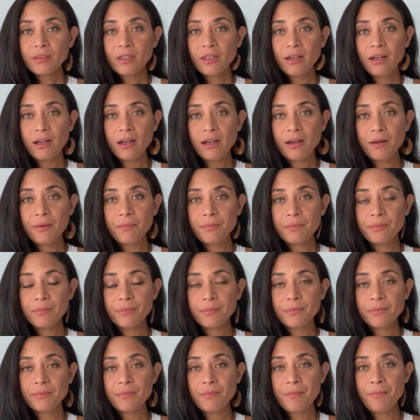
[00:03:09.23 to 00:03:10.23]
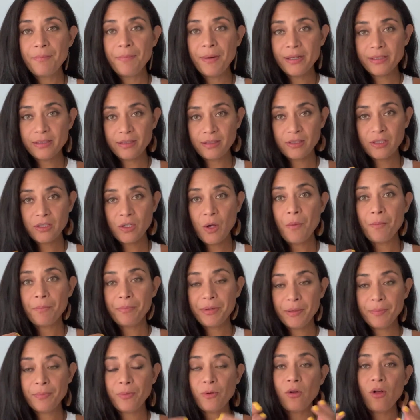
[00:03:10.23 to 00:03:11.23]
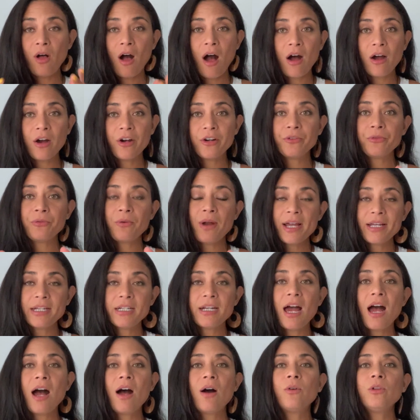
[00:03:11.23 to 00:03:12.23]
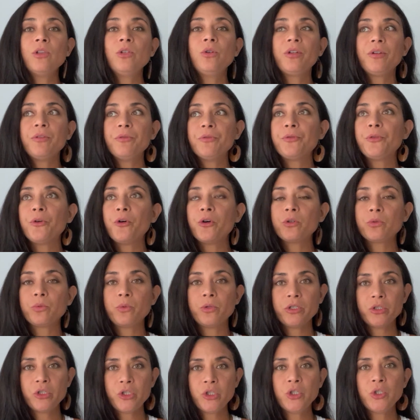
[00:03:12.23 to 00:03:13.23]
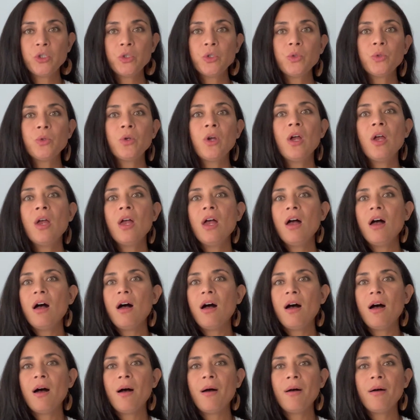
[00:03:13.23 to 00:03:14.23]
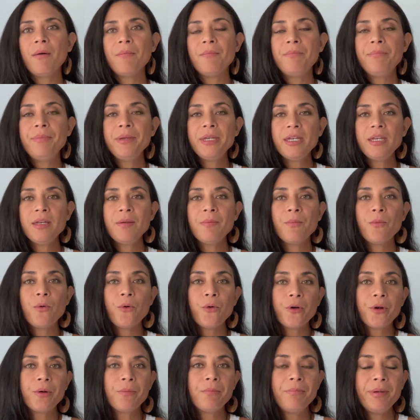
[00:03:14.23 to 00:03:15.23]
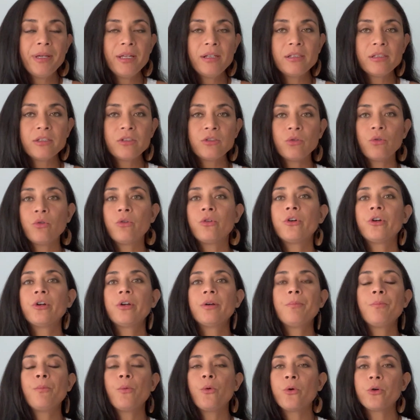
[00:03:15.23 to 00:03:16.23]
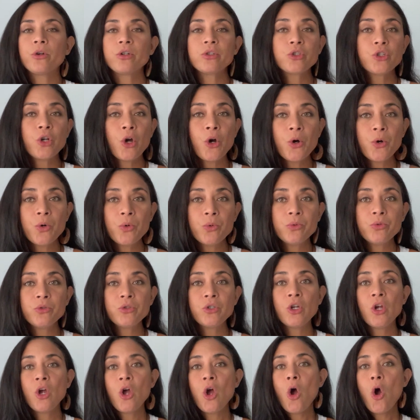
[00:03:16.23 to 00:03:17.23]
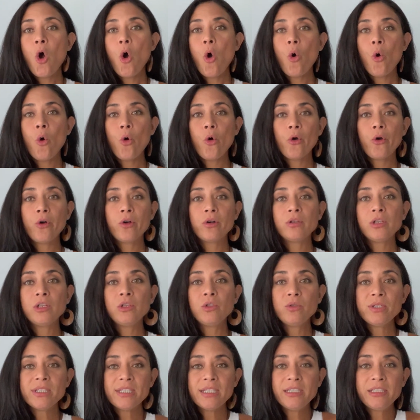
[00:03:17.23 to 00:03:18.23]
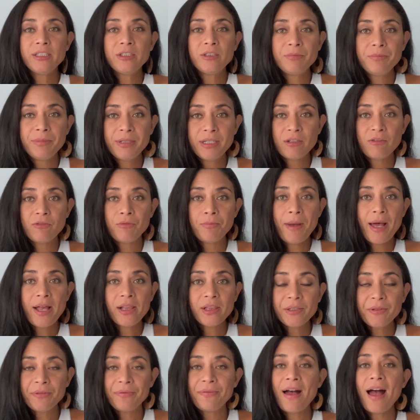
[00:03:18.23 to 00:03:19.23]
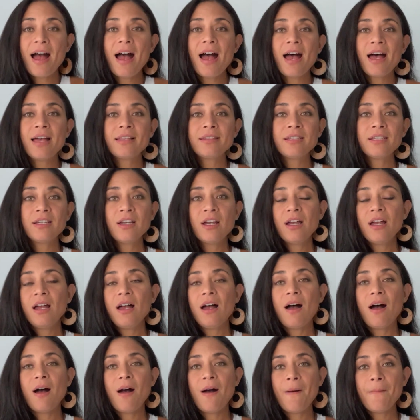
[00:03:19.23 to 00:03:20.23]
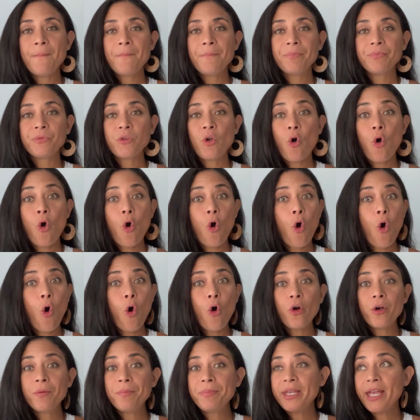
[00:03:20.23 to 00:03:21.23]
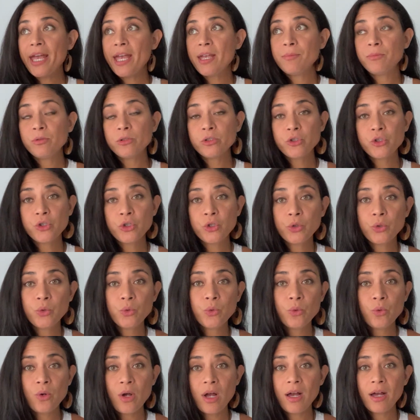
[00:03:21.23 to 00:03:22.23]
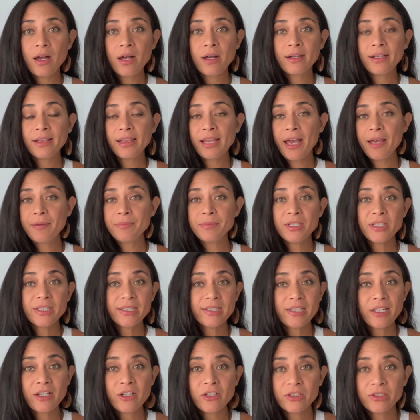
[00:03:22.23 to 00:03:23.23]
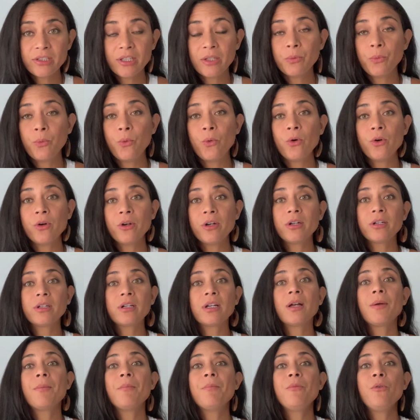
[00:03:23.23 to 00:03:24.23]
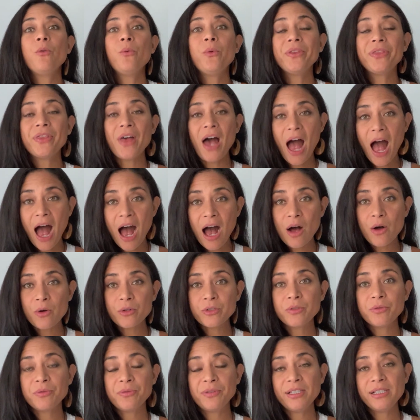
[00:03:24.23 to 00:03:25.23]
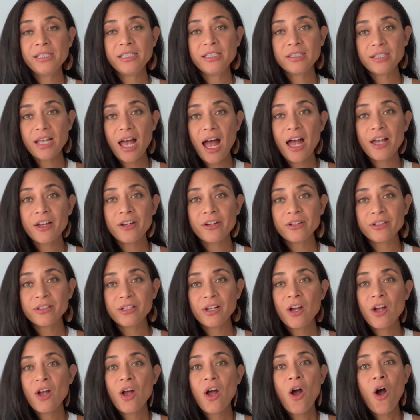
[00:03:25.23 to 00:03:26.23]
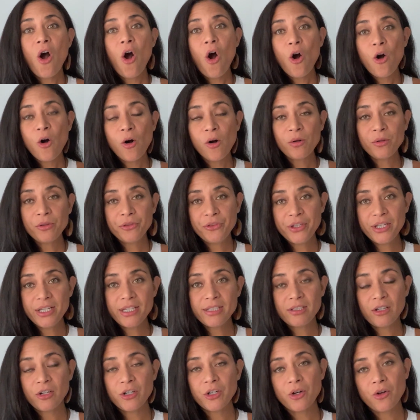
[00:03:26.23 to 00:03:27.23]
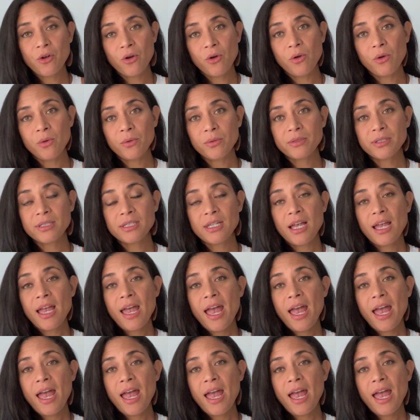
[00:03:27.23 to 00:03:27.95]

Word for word: Um, but some people are right now looking forward to uh, be more built or more toned or lose a little bit of belly fat um, or be able to uh, climb the stairs at work without feeling tired. All these are goals.